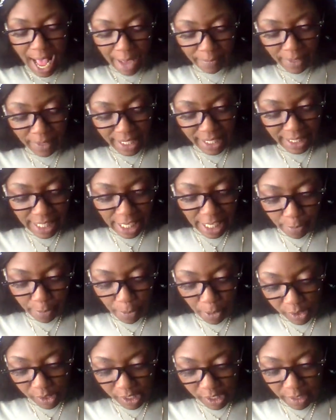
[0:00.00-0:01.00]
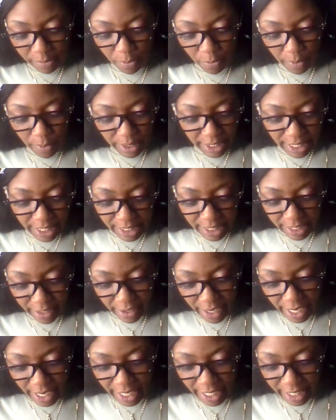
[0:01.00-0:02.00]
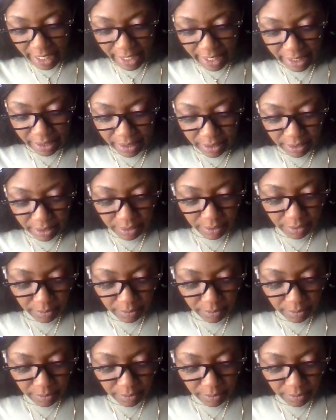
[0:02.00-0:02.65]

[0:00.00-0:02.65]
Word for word: I'm getting that your person could be really in their head